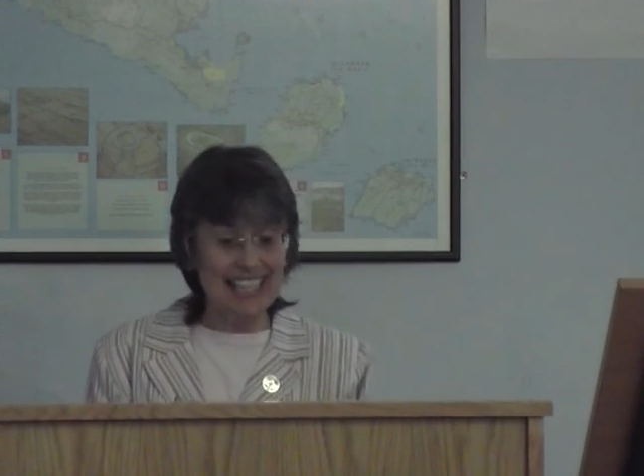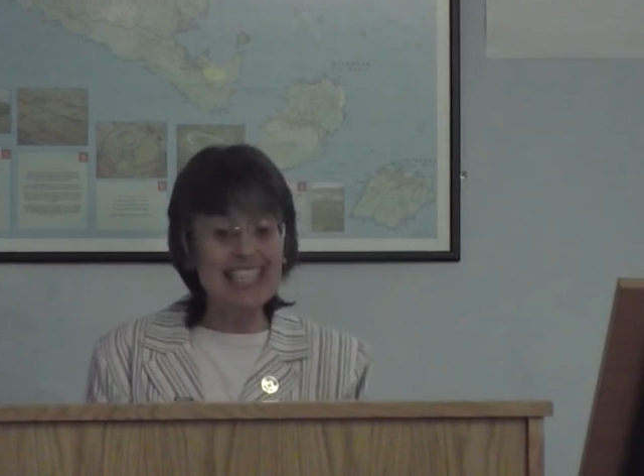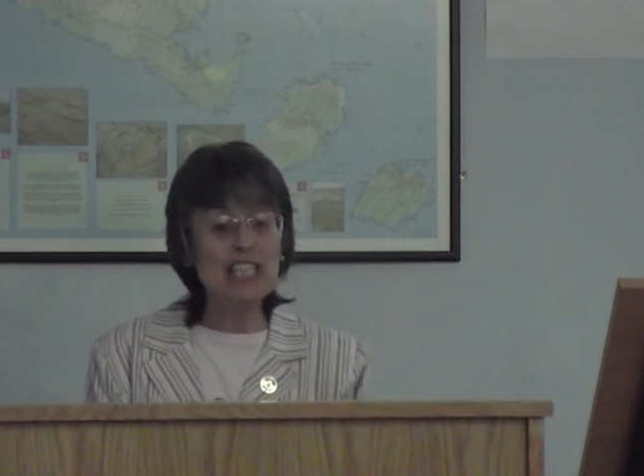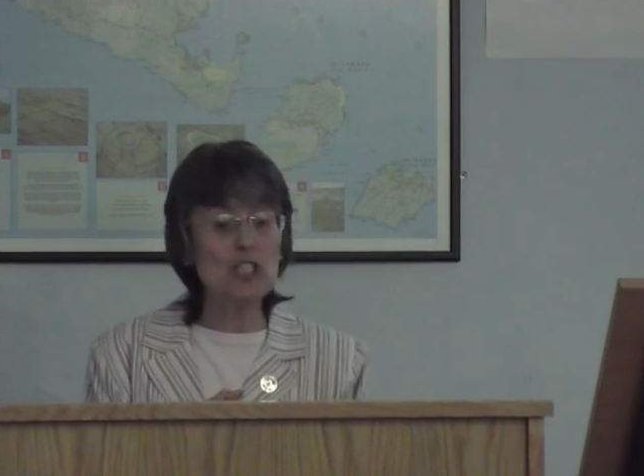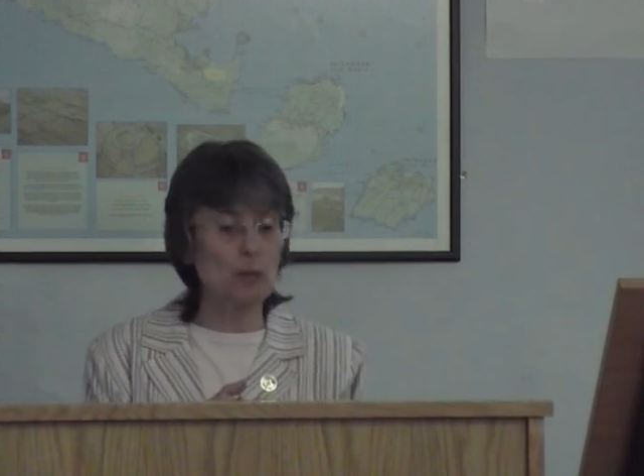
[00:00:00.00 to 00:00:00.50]
a
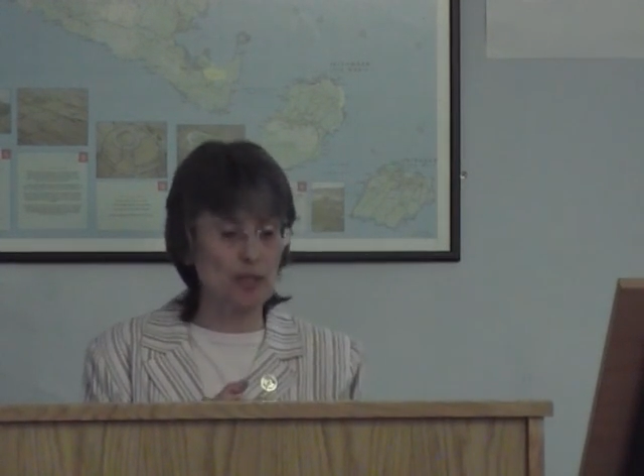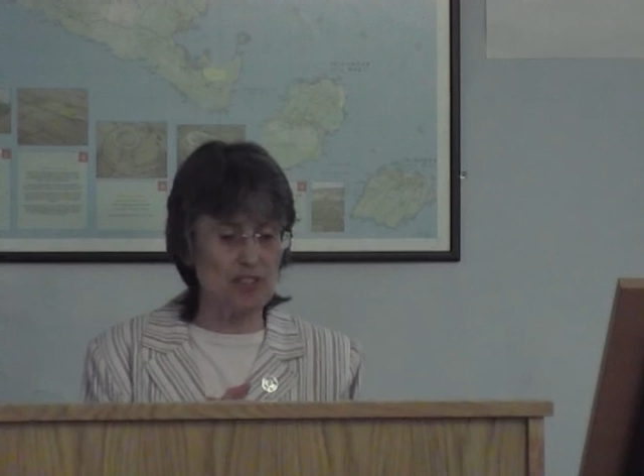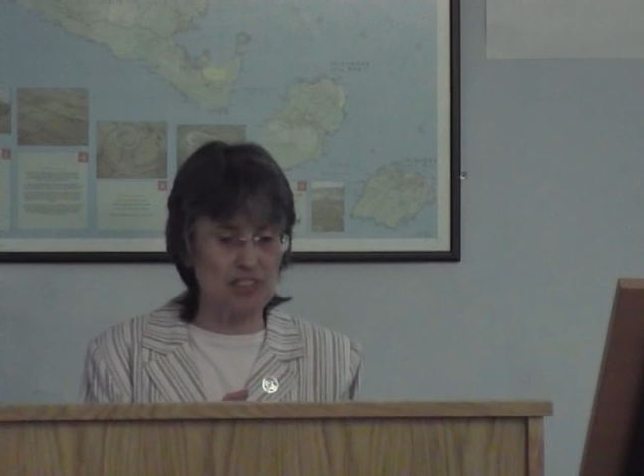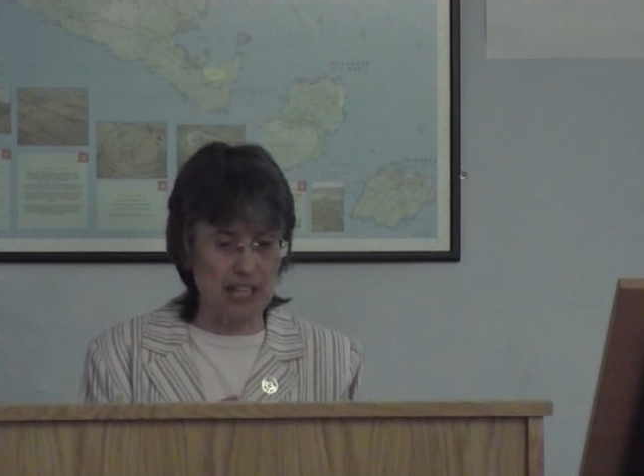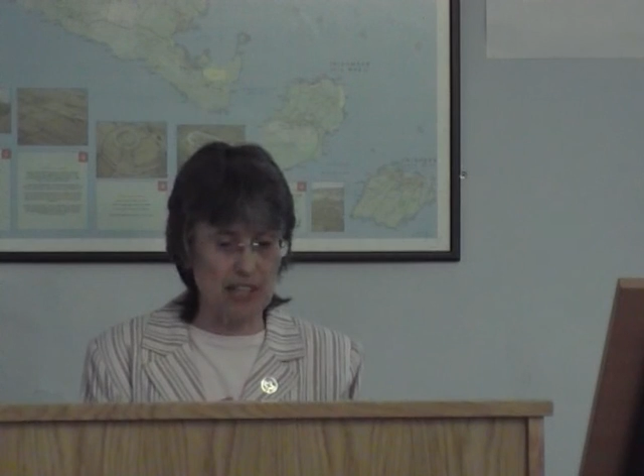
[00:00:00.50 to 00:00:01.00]
key to
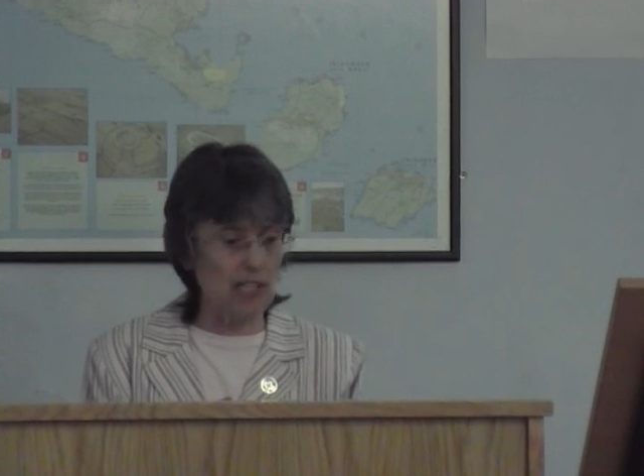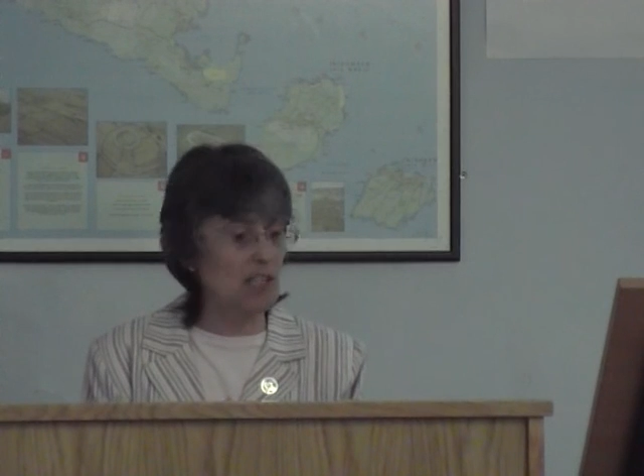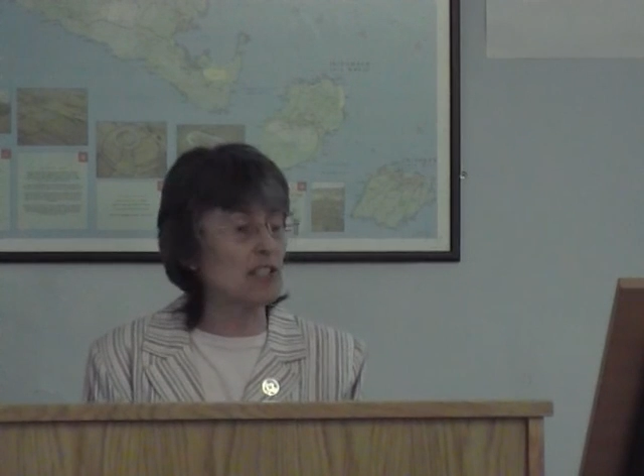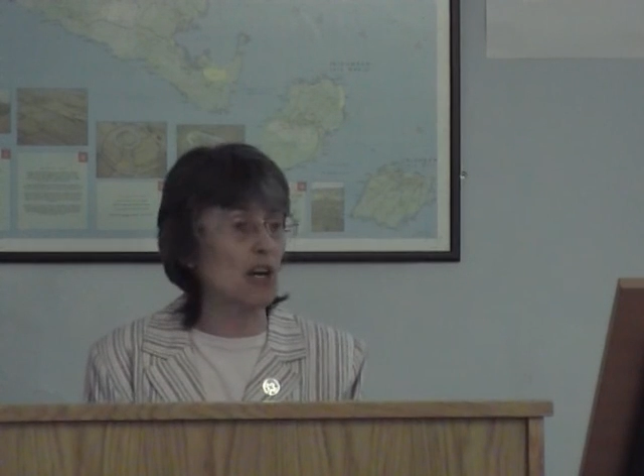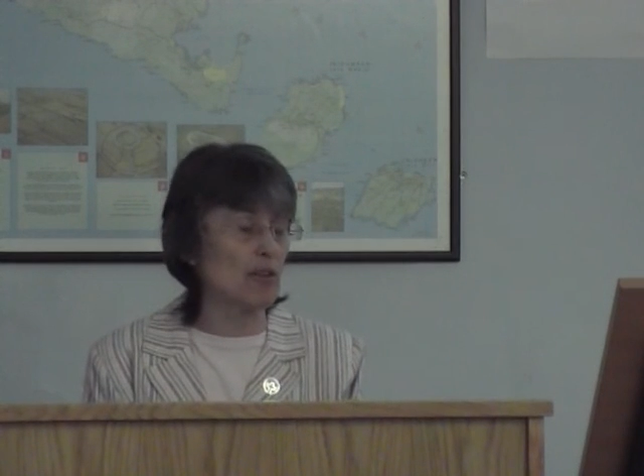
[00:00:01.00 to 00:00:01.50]
understanding
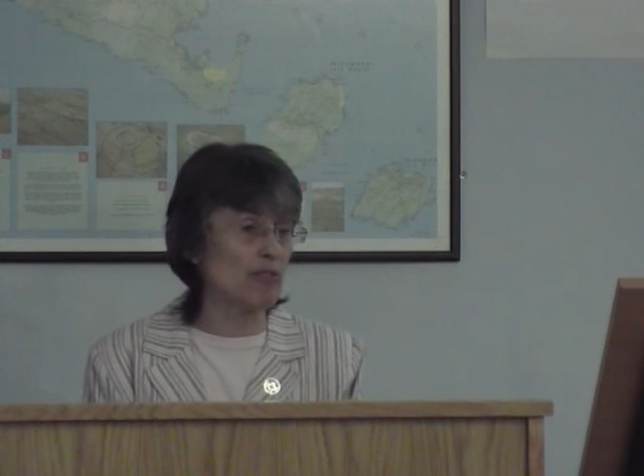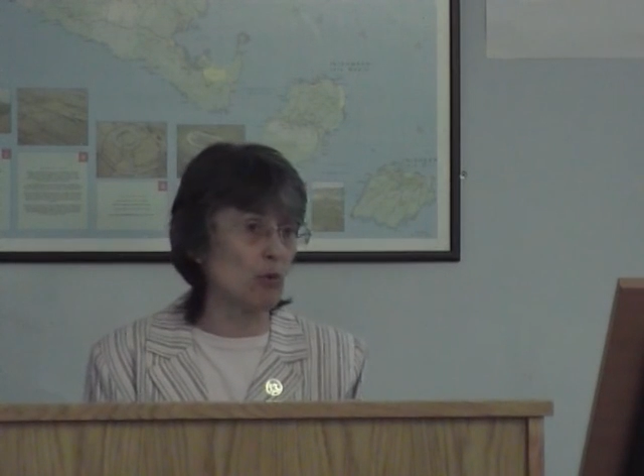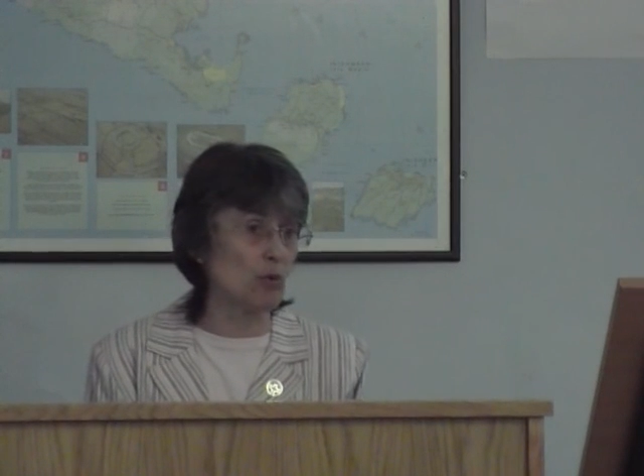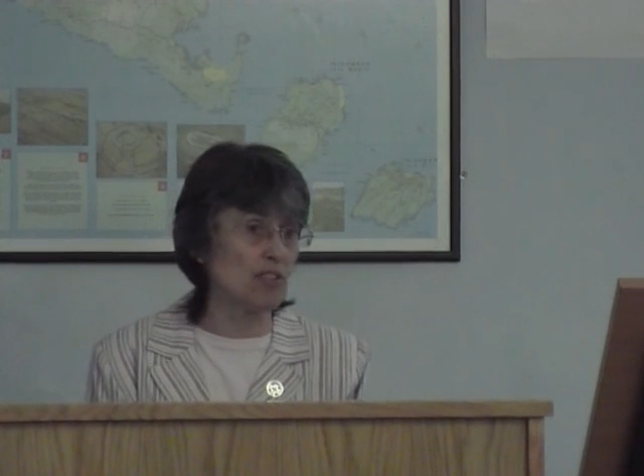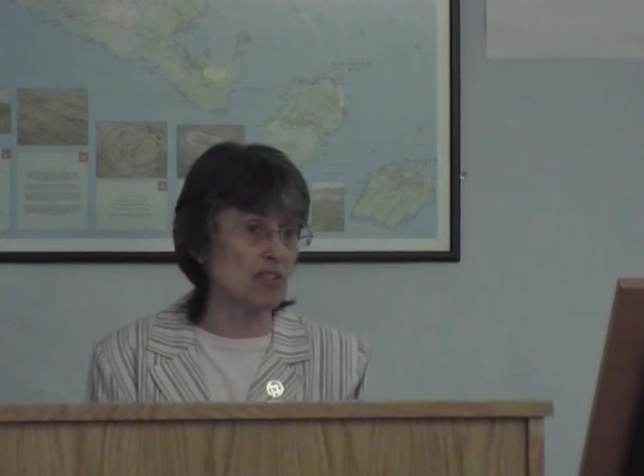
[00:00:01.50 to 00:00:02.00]
the historic
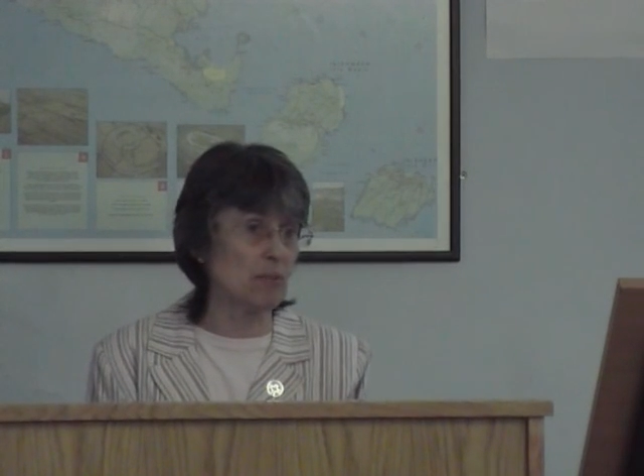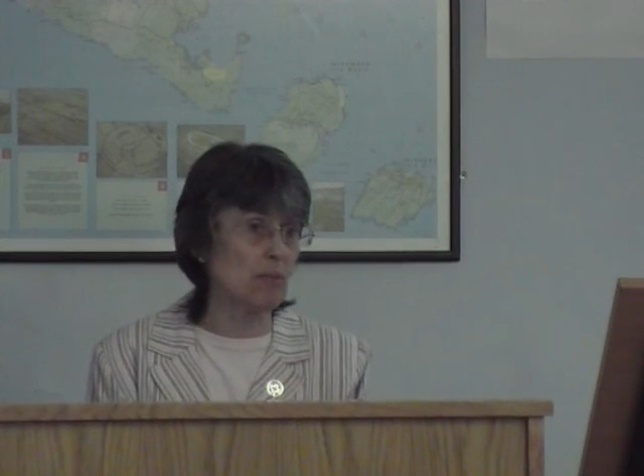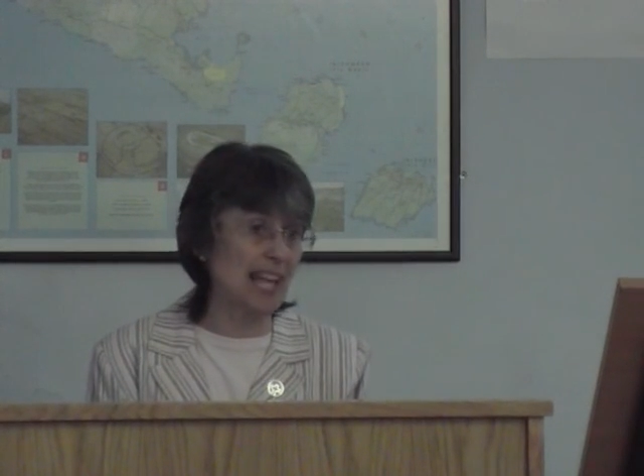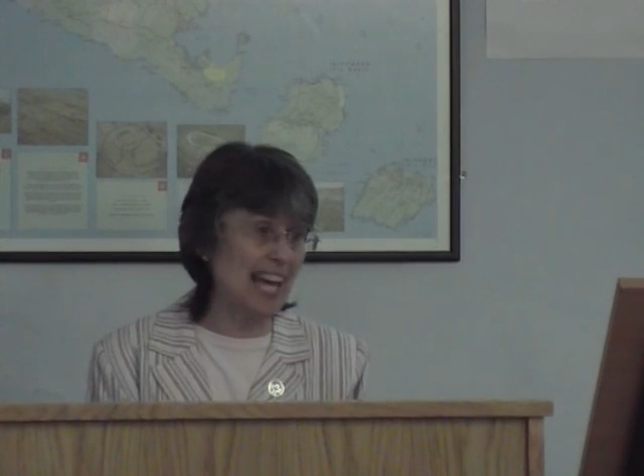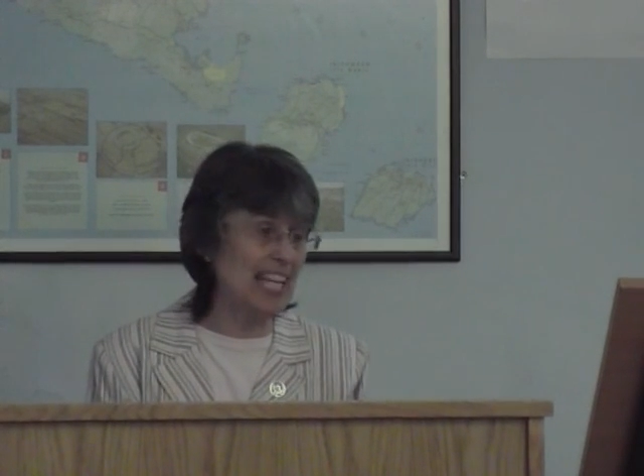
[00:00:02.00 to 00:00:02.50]
forces at
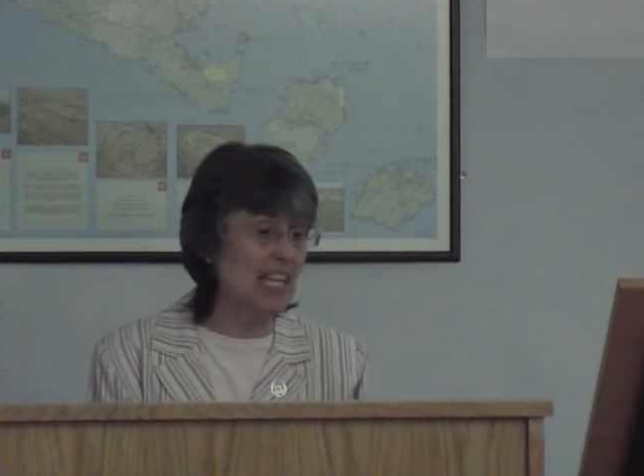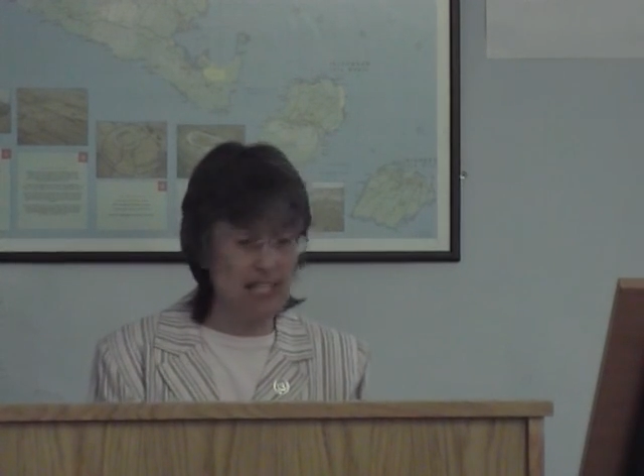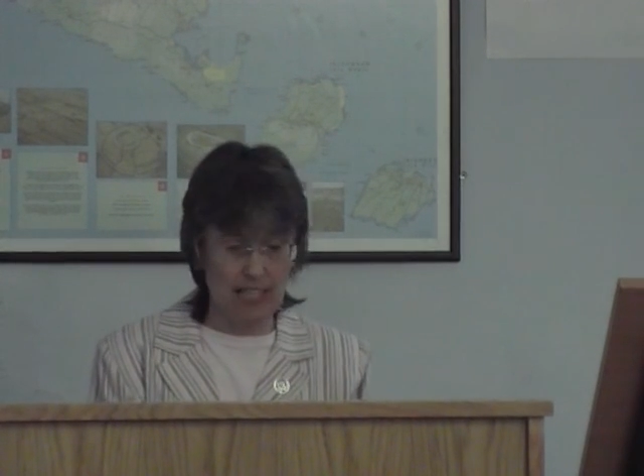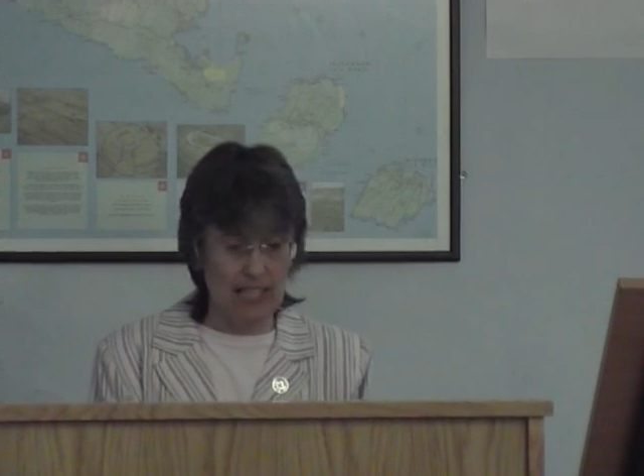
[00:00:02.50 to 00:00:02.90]
play,